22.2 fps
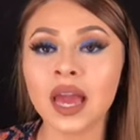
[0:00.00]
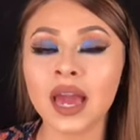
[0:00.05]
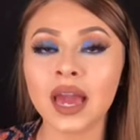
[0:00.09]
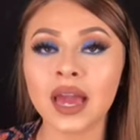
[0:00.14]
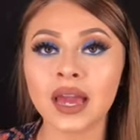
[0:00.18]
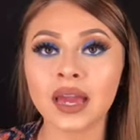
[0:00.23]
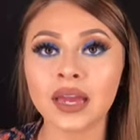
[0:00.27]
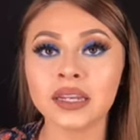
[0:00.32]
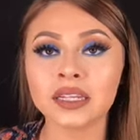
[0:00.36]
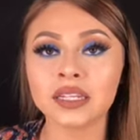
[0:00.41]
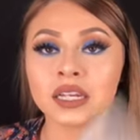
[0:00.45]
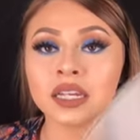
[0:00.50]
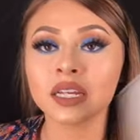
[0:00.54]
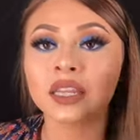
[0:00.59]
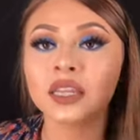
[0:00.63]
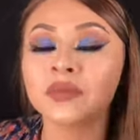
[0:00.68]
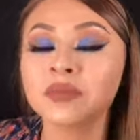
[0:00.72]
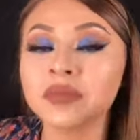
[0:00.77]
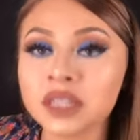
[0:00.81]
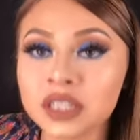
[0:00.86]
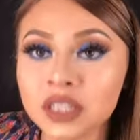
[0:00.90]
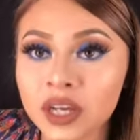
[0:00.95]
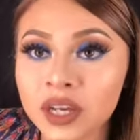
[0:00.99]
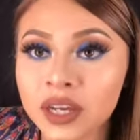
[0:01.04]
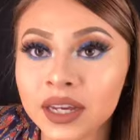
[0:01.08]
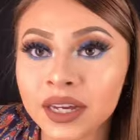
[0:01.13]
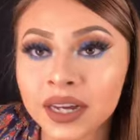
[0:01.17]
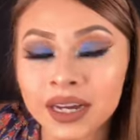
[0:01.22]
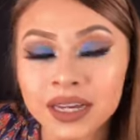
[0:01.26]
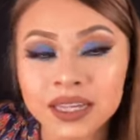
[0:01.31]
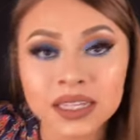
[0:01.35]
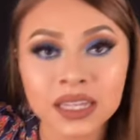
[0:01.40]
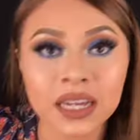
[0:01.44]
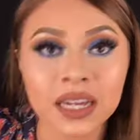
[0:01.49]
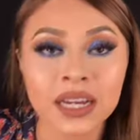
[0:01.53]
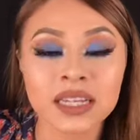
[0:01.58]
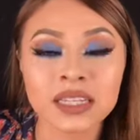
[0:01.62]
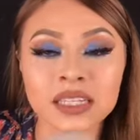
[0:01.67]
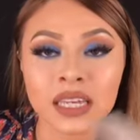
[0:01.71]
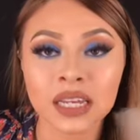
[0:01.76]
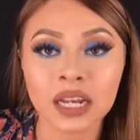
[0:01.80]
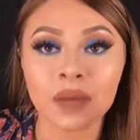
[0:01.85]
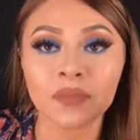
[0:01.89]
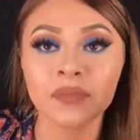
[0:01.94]
And let me tell you guys, like I
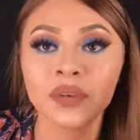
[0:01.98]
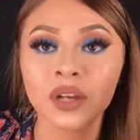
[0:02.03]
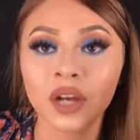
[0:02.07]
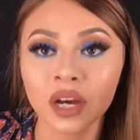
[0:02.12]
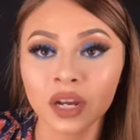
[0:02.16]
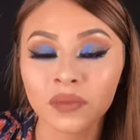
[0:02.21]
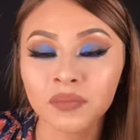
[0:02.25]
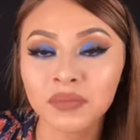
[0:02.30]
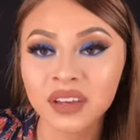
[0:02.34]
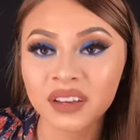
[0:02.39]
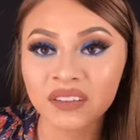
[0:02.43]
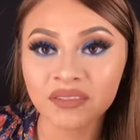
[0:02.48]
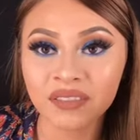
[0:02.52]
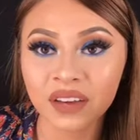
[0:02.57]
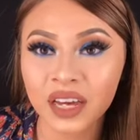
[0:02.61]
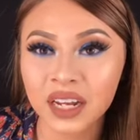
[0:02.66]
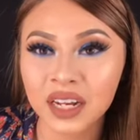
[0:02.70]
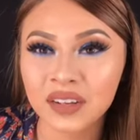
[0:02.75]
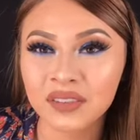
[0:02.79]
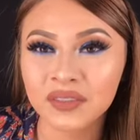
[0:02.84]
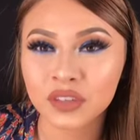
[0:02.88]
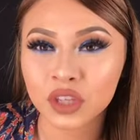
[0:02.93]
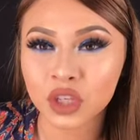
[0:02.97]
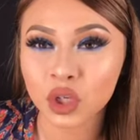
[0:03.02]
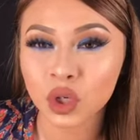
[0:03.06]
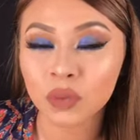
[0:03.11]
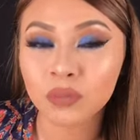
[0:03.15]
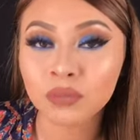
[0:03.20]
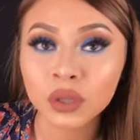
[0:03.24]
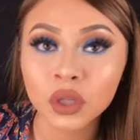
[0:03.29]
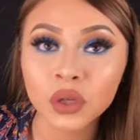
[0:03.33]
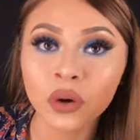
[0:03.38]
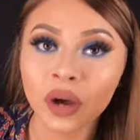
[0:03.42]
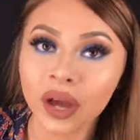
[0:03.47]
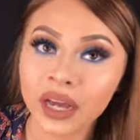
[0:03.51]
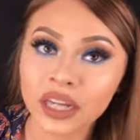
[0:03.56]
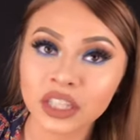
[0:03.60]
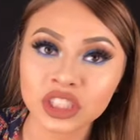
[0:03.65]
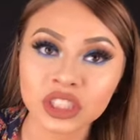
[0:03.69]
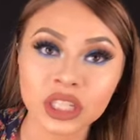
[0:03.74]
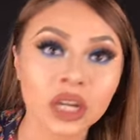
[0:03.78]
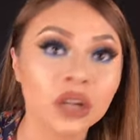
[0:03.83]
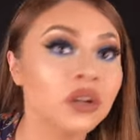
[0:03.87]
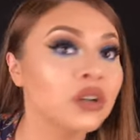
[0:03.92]
said, I'm not a big fan of, blue
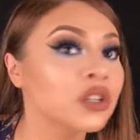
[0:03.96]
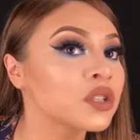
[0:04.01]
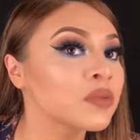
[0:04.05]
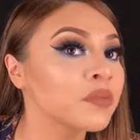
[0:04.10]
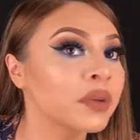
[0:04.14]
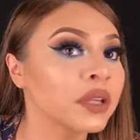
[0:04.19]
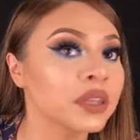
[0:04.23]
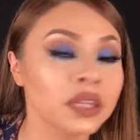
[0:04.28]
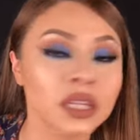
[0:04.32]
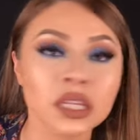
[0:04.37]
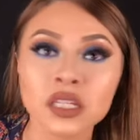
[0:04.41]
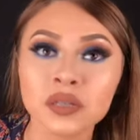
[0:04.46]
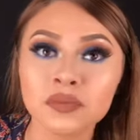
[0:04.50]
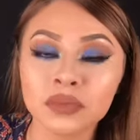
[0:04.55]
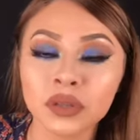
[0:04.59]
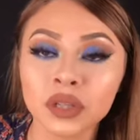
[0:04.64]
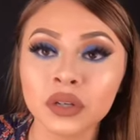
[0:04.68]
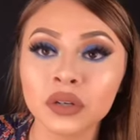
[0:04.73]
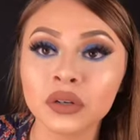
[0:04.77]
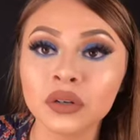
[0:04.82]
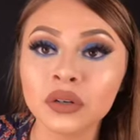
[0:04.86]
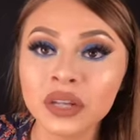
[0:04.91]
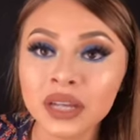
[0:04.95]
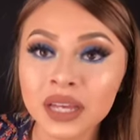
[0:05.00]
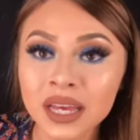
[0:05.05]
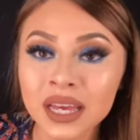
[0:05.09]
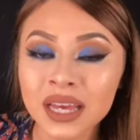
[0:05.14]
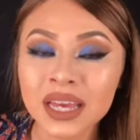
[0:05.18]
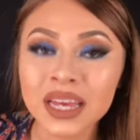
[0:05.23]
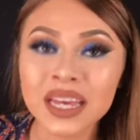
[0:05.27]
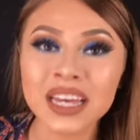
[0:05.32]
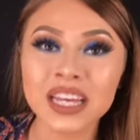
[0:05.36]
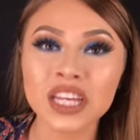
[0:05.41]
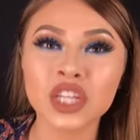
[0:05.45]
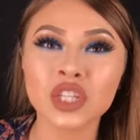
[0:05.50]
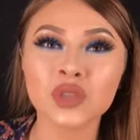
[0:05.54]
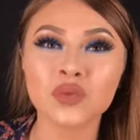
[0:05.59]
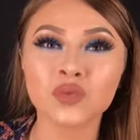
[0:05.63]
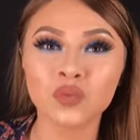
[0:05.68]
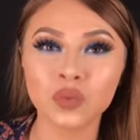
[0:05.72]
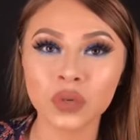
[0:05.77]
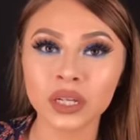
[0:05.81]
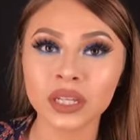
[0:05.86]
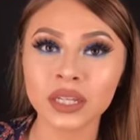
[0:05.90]
eyeshadows, but this blue
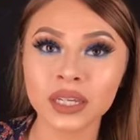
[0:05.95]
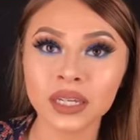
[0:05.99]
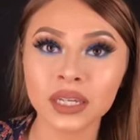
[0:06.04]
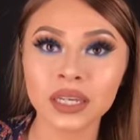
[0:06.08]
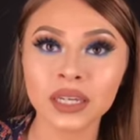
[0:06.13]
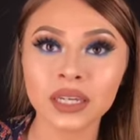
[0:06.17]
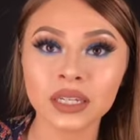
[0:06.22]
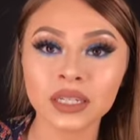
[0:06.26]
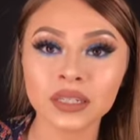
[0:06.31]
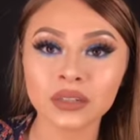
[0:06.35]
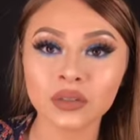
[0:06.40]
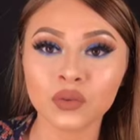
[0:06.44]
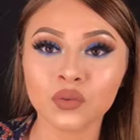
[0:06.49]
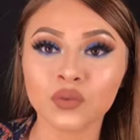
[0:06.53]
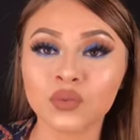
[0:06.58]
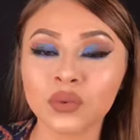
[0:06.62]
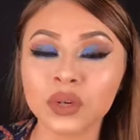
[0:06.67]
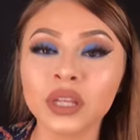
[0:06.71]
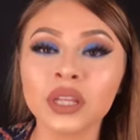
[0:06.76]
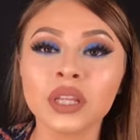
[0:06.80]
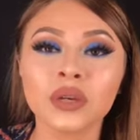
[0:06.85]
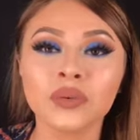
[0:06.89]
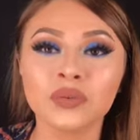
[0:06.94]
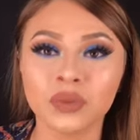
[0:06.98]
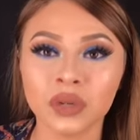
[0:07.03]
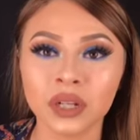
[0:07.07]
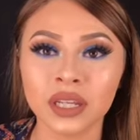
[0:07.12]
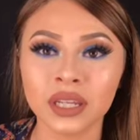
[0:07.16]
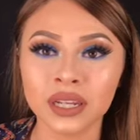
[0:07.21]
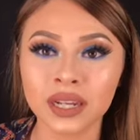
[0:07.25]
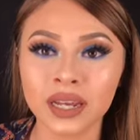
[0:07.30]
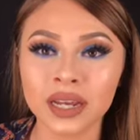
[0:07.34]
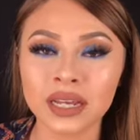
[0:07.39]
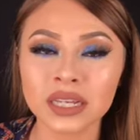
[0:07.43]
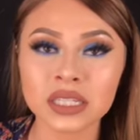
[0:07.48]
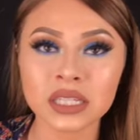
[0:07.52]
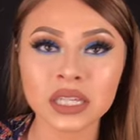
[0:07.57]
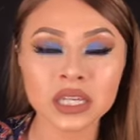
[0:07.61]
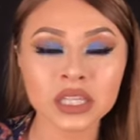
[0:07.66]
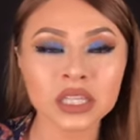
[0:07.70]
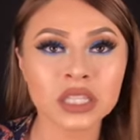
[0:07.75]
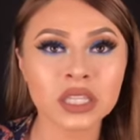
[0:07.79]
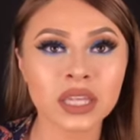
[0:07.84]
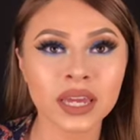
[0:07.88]
is really, really, really nice.
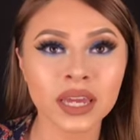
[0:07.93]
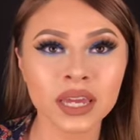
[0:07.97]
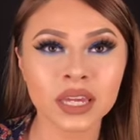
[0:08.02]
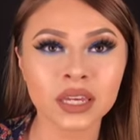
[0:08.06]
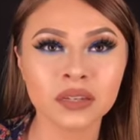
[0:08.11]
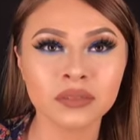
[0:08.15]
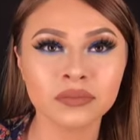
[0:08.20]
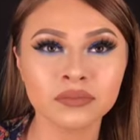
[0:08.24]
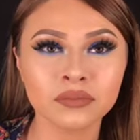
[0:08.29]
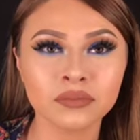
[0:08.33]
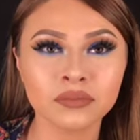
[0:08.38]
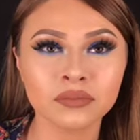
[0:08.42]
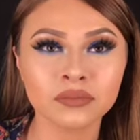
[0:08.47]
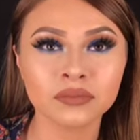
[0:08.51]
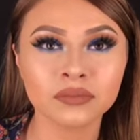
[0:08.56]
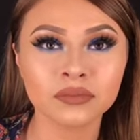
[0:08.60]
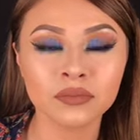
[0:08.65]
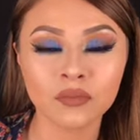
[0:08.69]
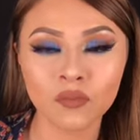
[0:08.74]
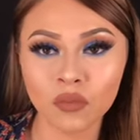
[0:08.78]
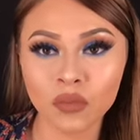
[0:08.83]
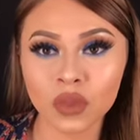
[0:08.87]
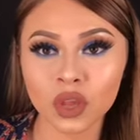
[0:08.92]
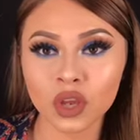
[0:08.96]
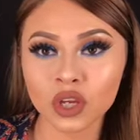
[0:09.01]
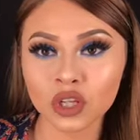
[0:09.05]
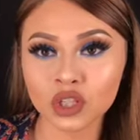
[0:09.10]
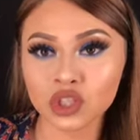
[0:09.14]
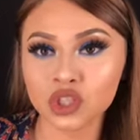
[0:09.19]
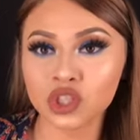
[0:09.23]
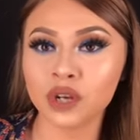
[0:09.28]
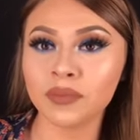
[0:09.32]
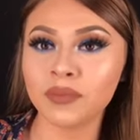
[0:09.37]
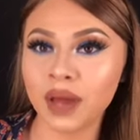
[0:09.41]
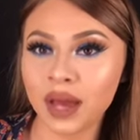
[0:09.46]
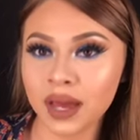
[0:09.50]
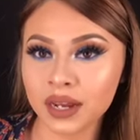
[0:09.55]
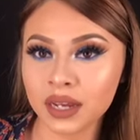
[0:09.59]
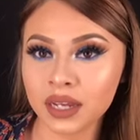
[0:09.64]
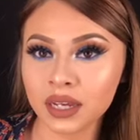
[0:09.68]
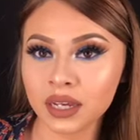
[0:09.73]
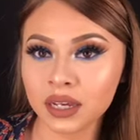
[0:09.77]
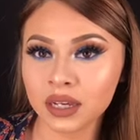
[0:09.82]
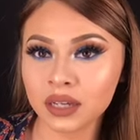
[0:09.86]
It's like
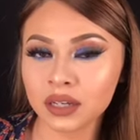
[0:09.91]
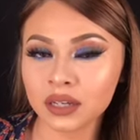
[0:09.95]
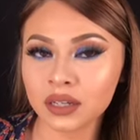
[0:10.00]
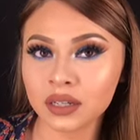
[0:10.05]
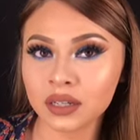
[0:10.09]
dramatic,